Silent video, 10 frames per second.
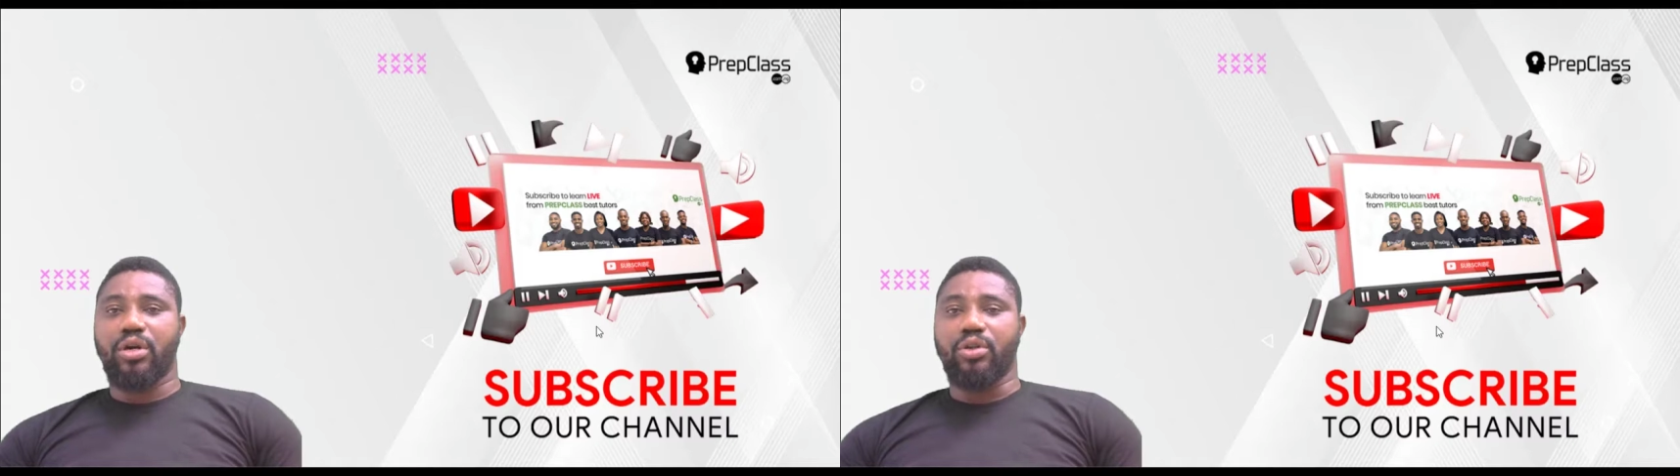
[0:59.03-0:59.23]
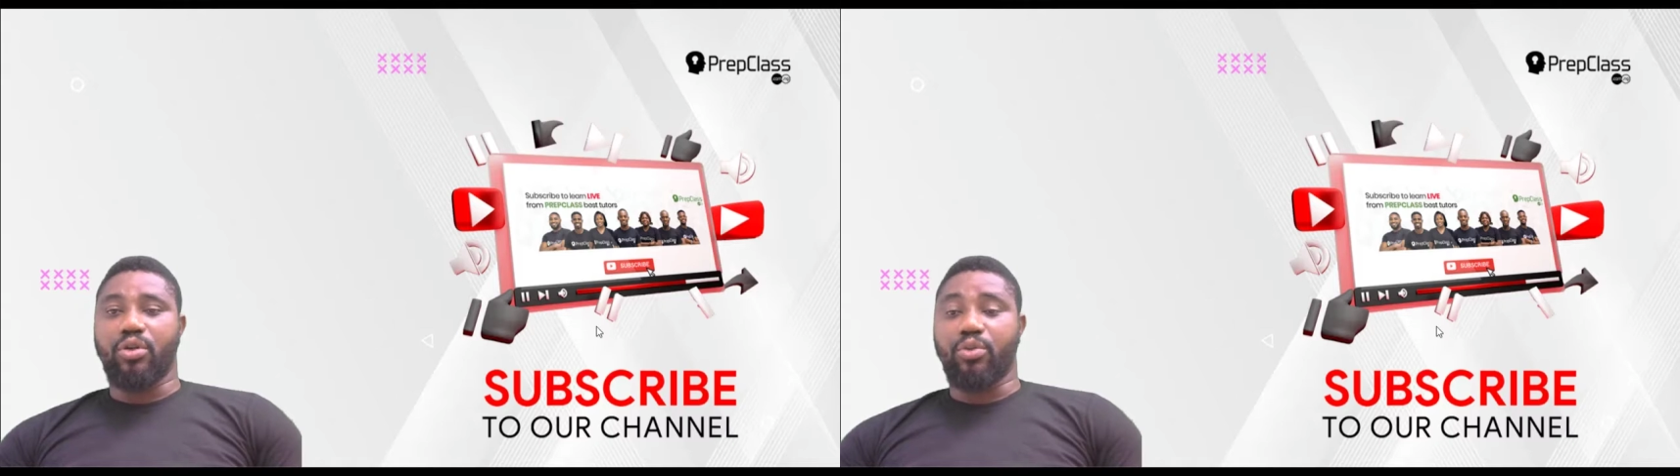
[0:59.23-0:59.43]

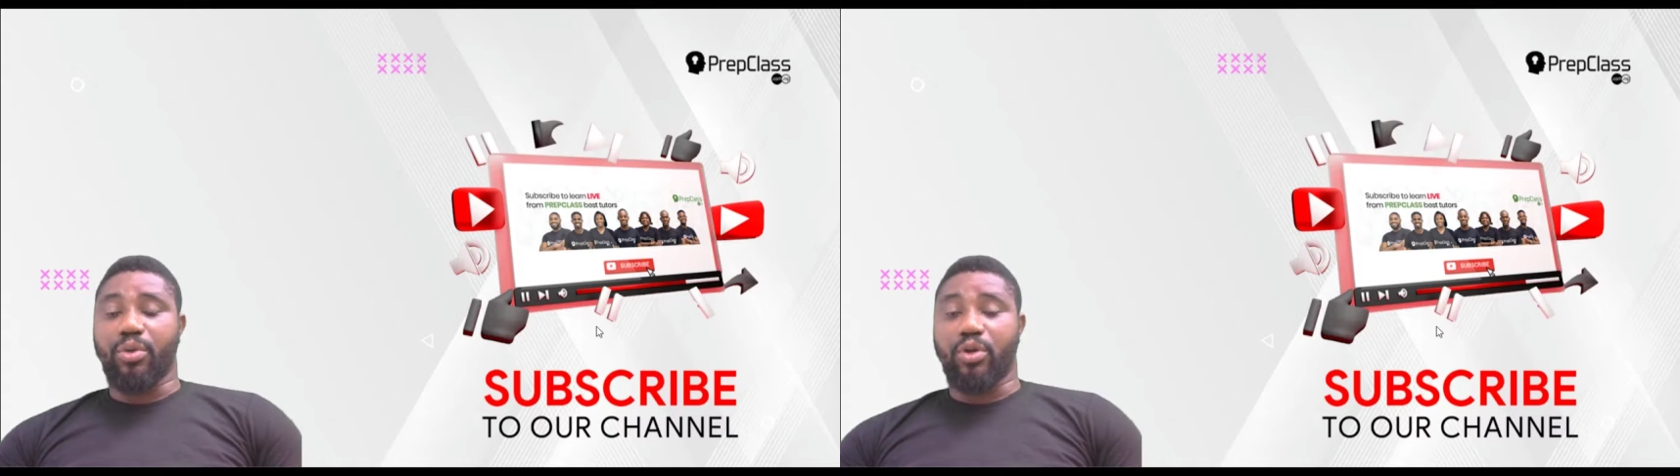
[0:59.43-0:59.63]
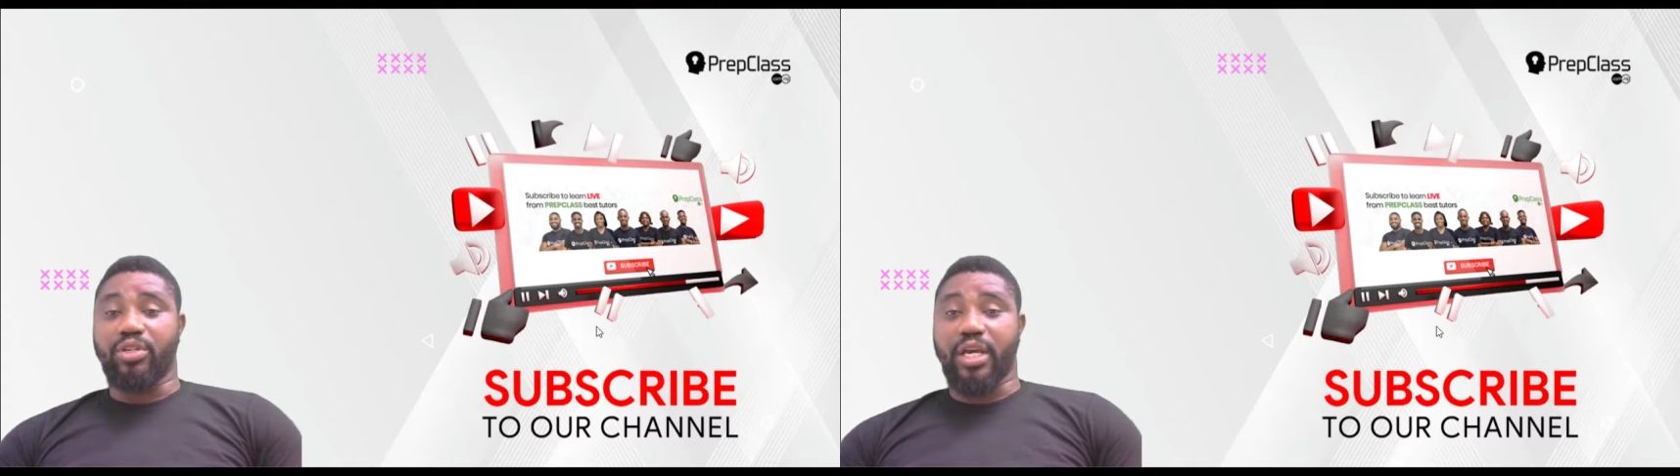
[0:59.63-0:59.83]
You look
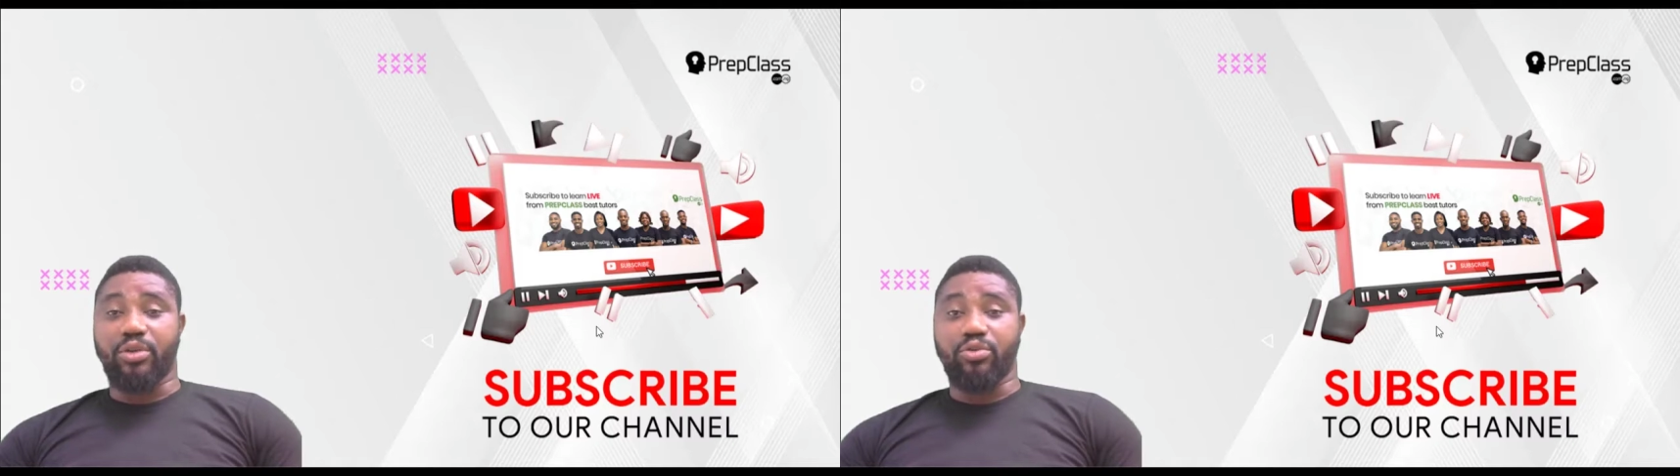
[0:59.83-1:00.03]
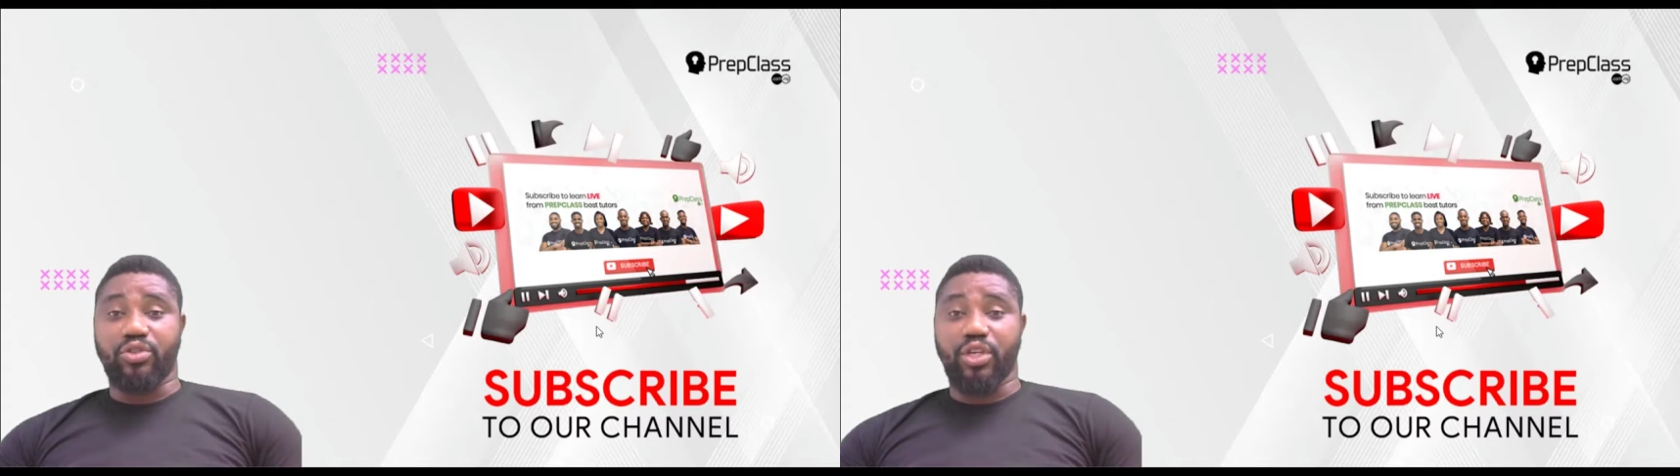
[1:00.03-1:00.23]
below there,
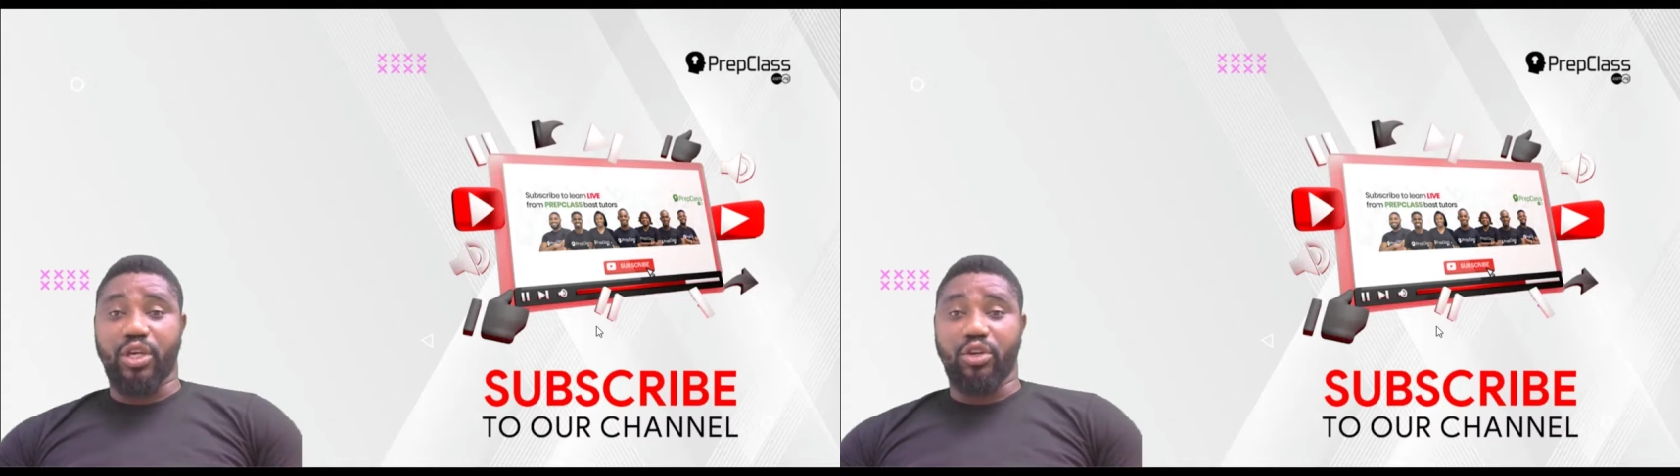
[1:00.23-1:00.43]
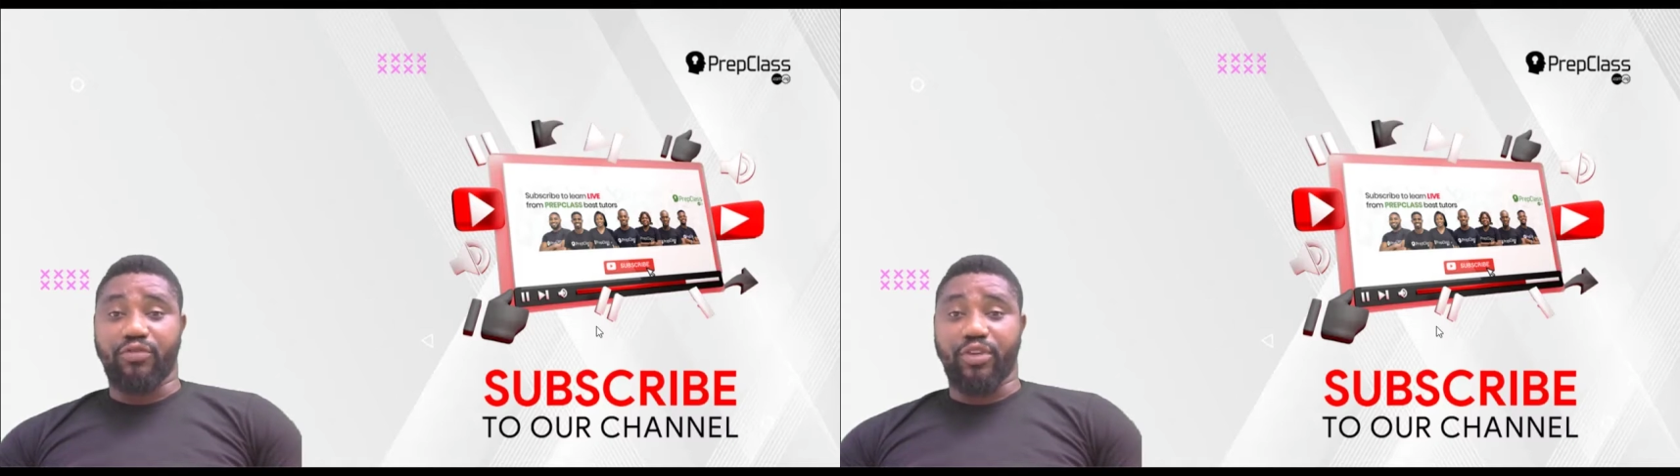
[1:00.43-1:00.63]
you see
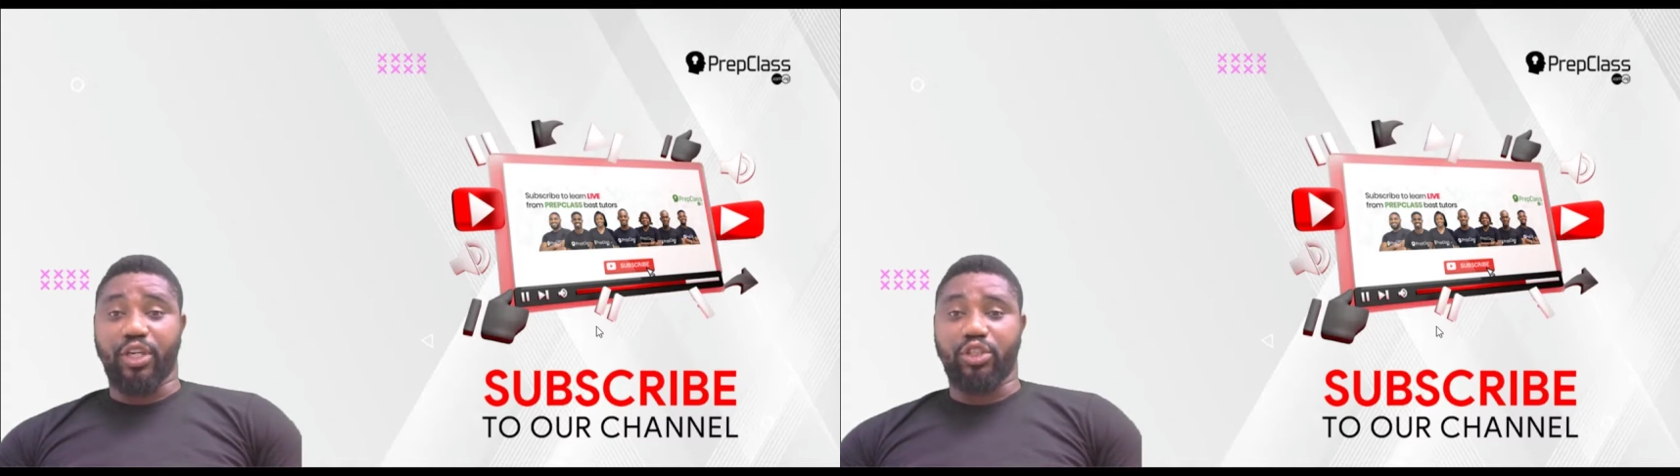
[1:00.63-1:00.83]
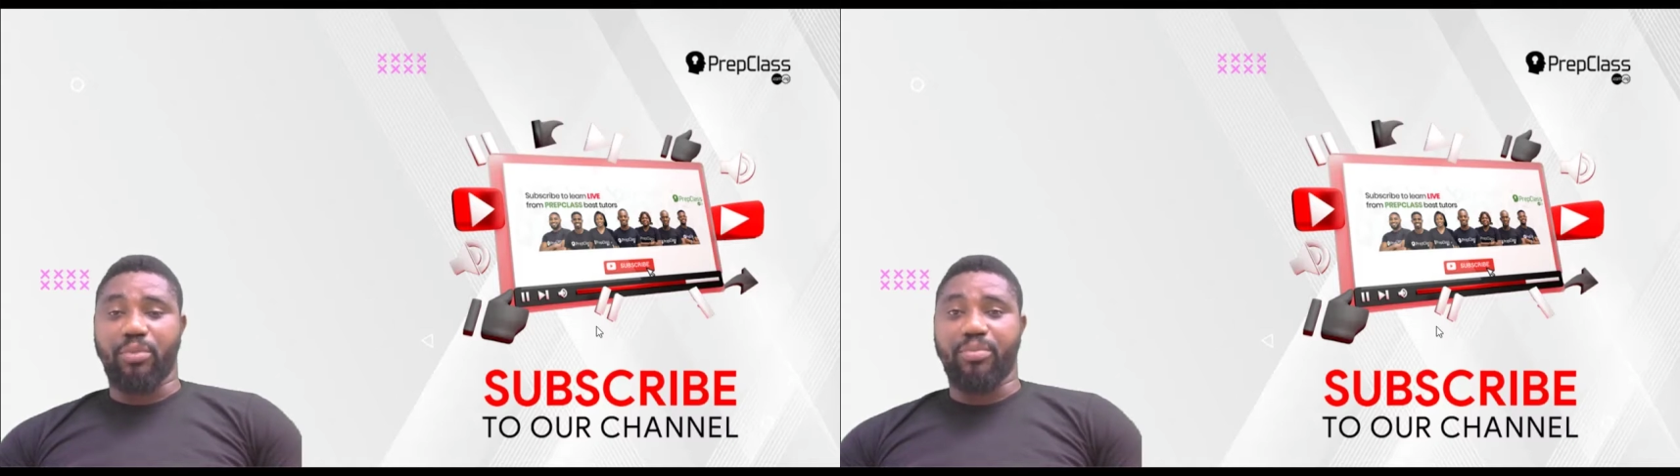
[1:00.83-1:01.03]
a
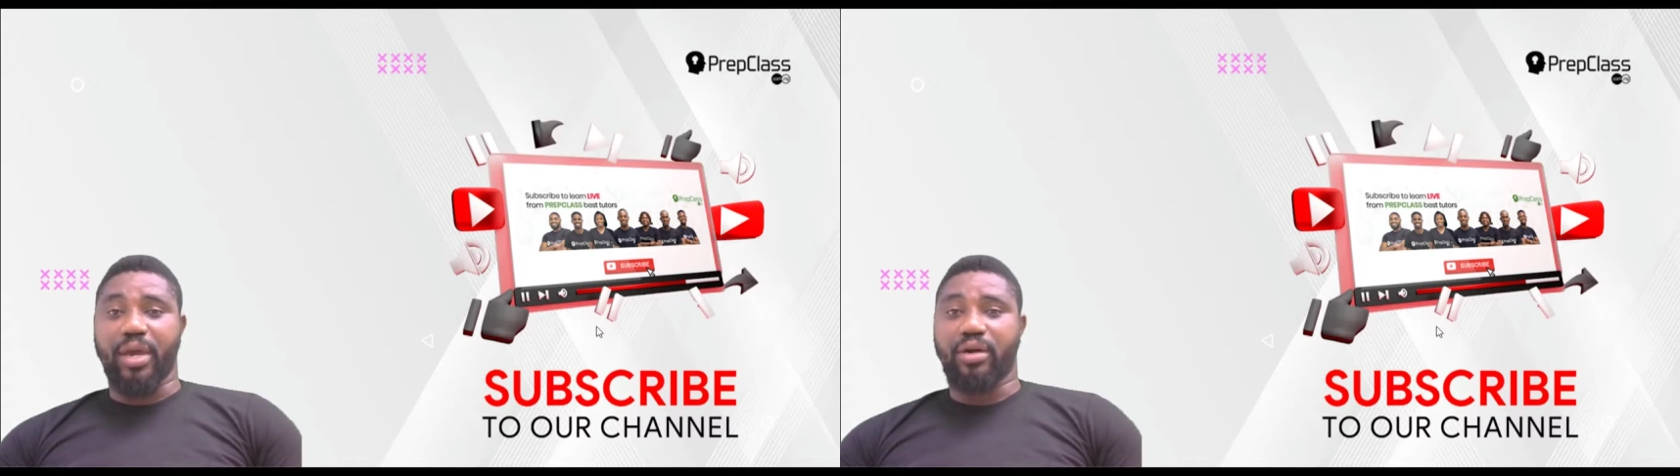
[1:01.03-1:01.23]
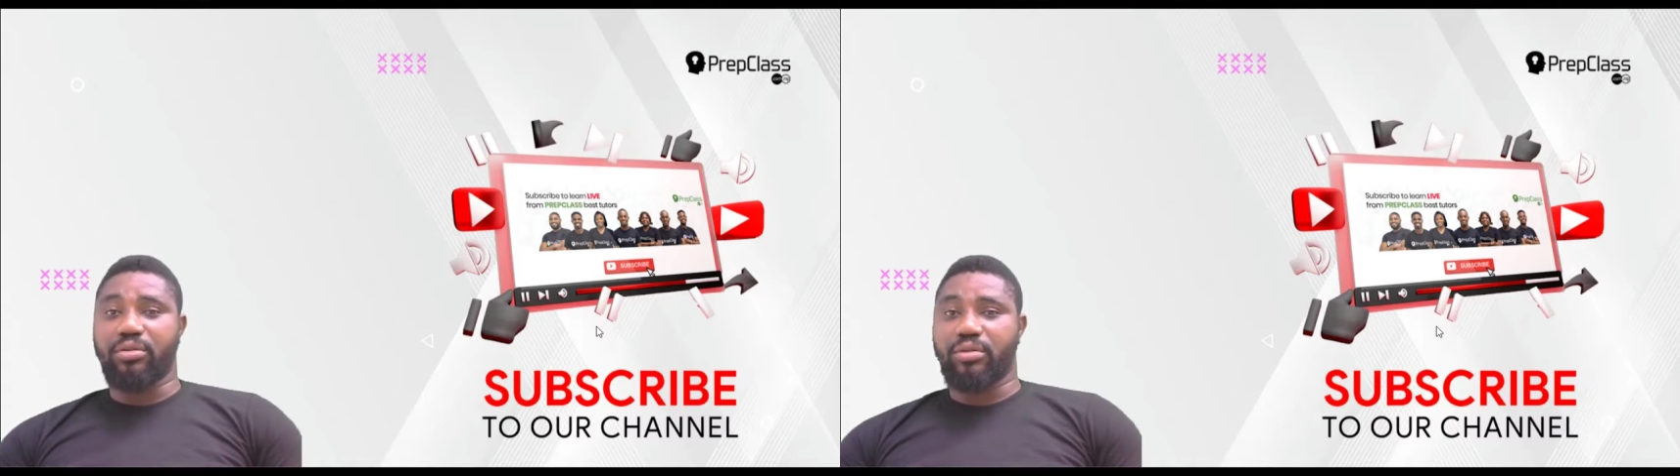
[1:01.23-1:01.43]
notification
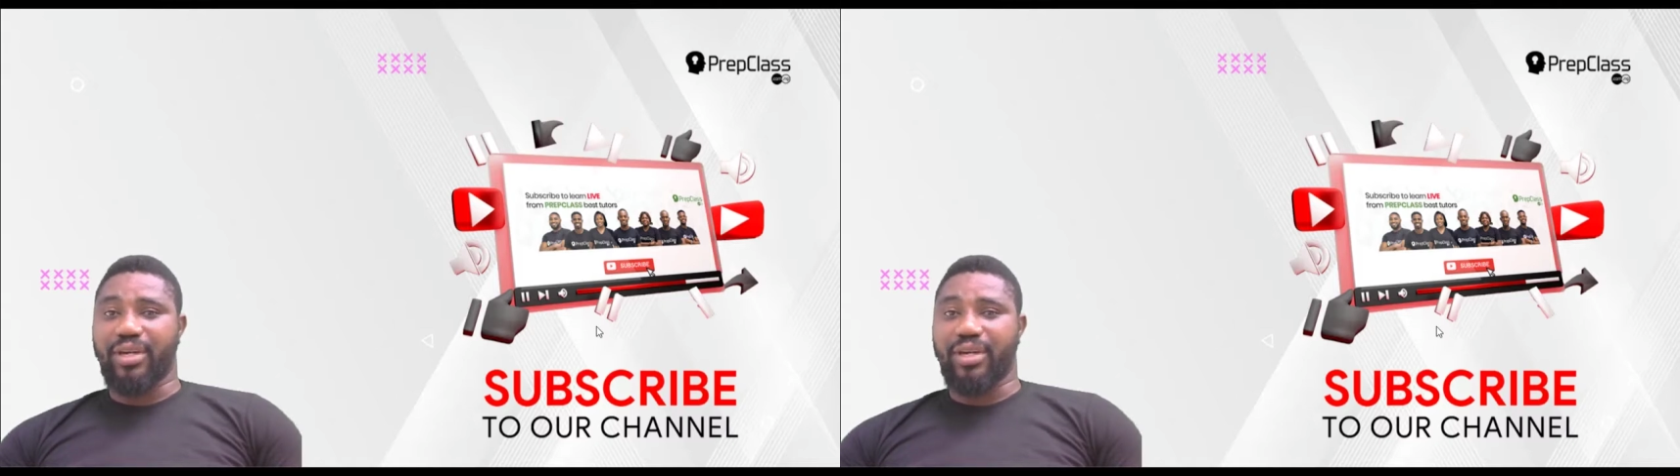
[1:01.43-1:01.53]
bell.